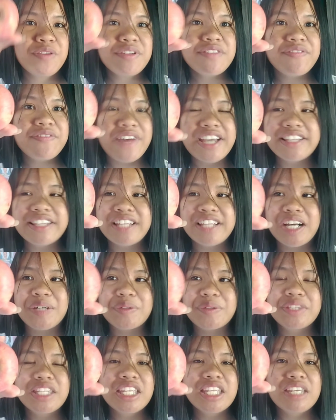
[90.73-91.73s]
will find
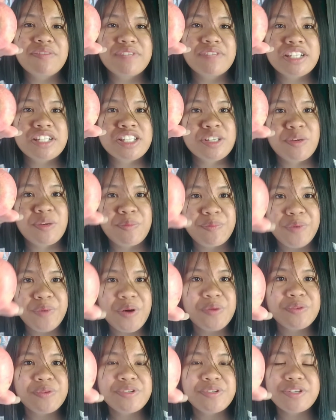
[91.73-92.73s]
out if it is
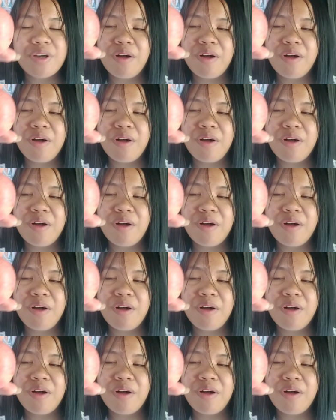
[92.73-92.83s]
composed